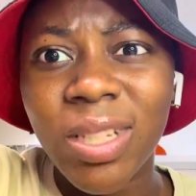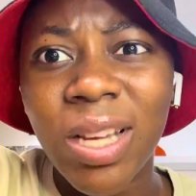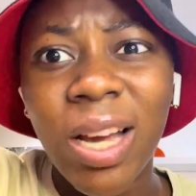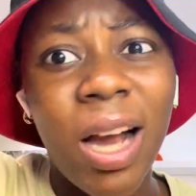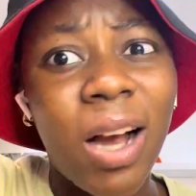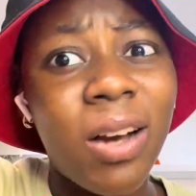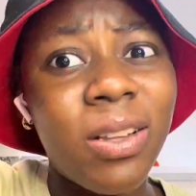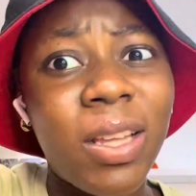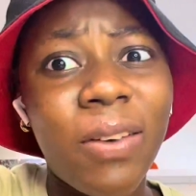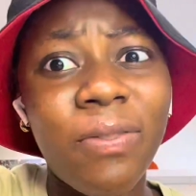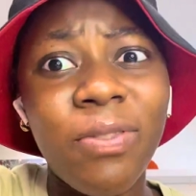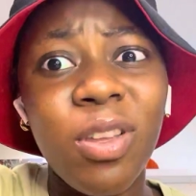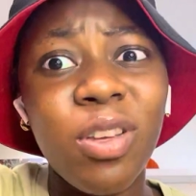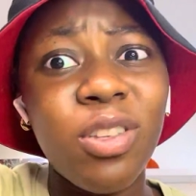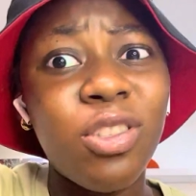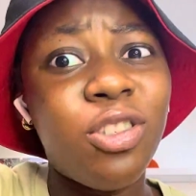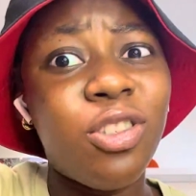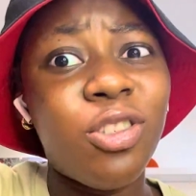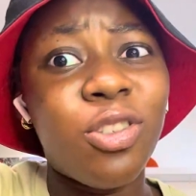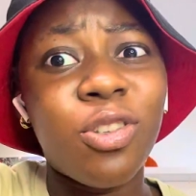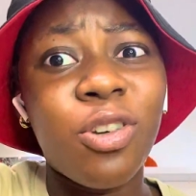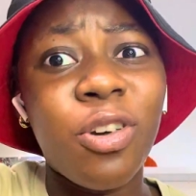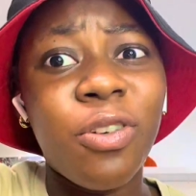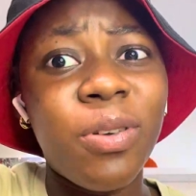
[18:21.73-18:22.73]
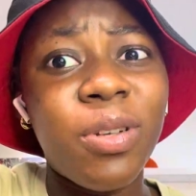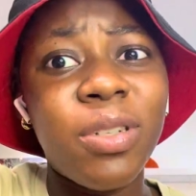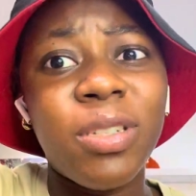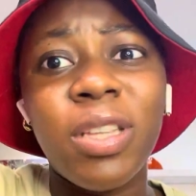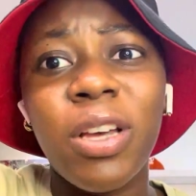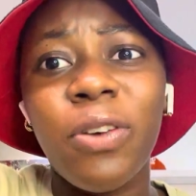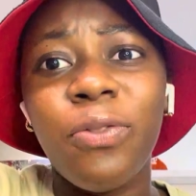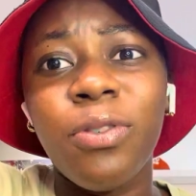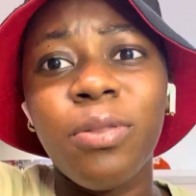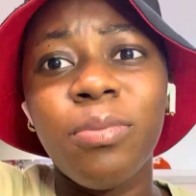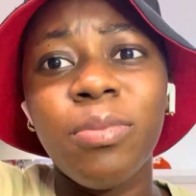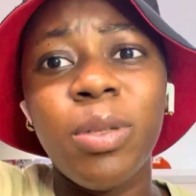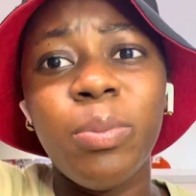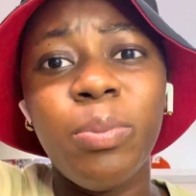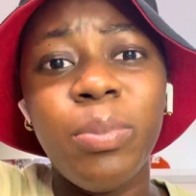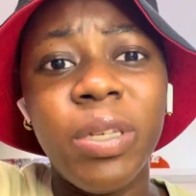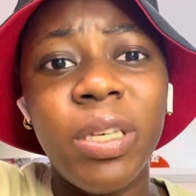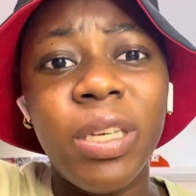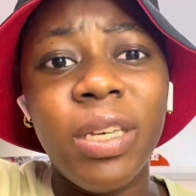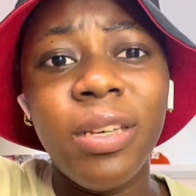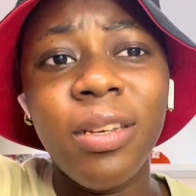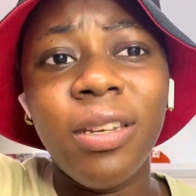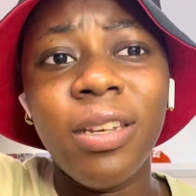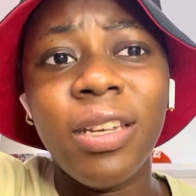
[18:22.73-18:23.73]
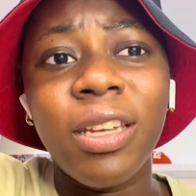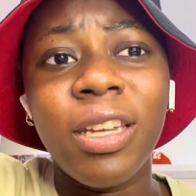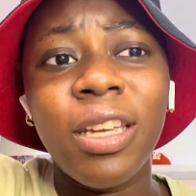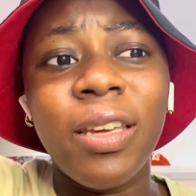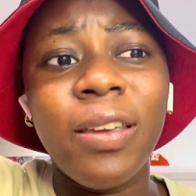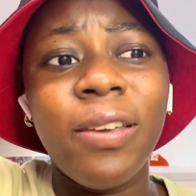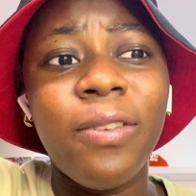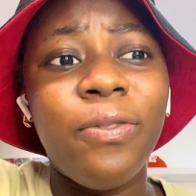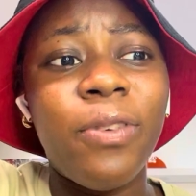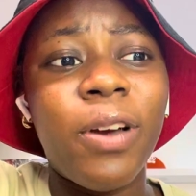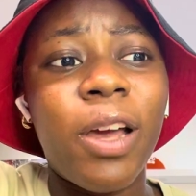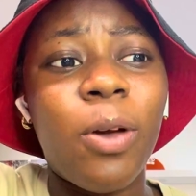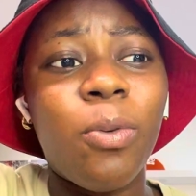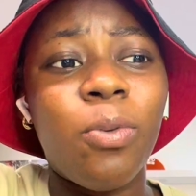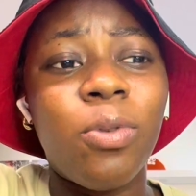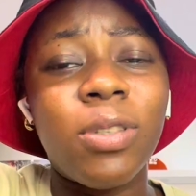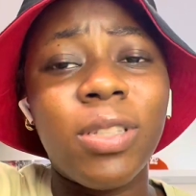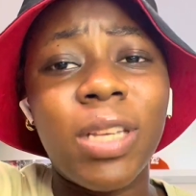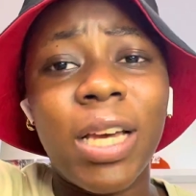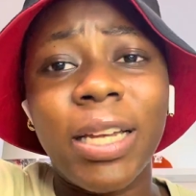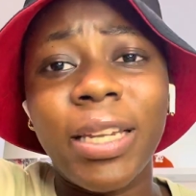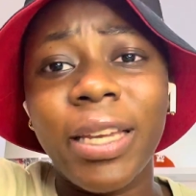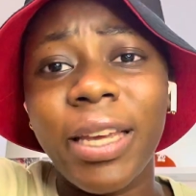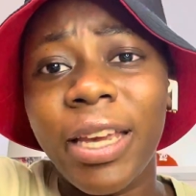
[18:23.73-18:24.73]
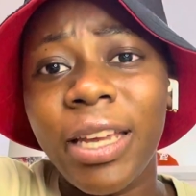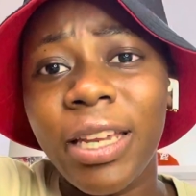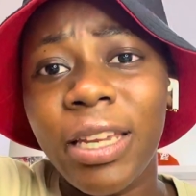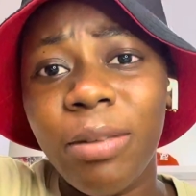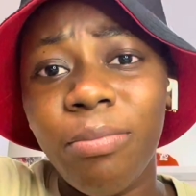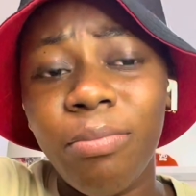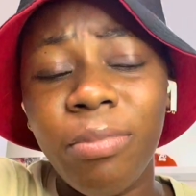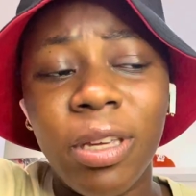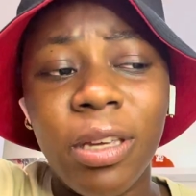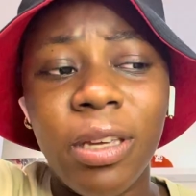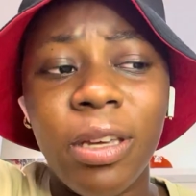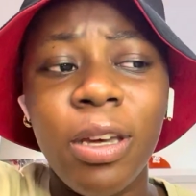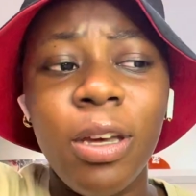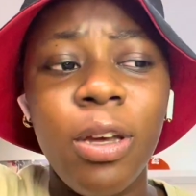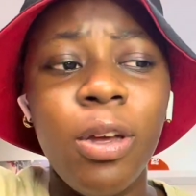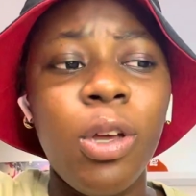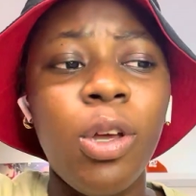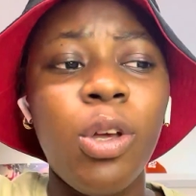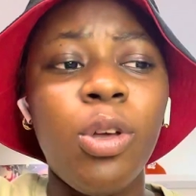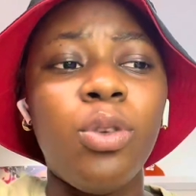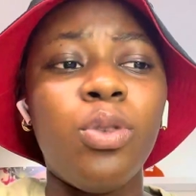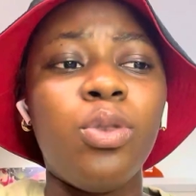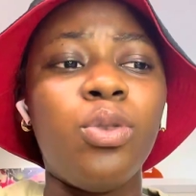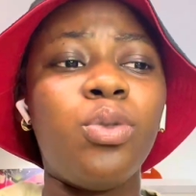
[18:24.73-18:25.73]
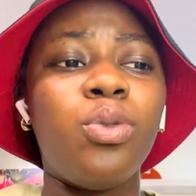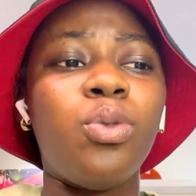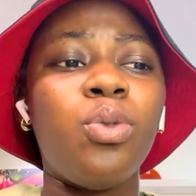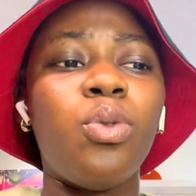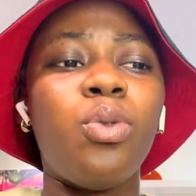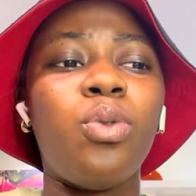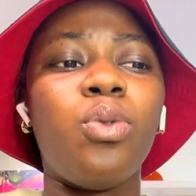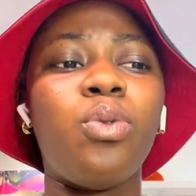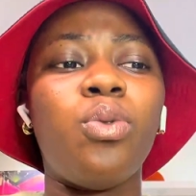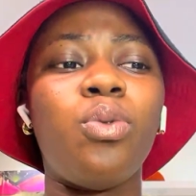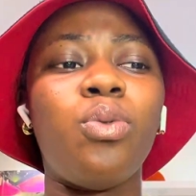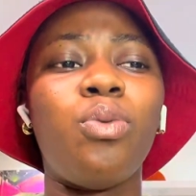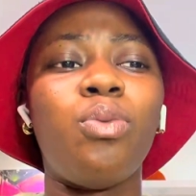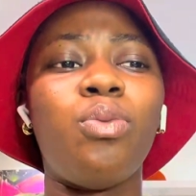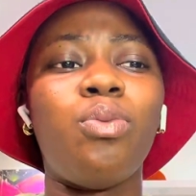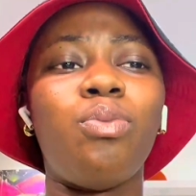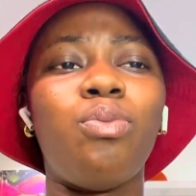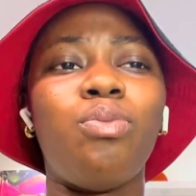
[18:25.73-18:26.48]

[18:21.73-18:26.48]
i would have not discouraged her from the beginning if i was an enemy so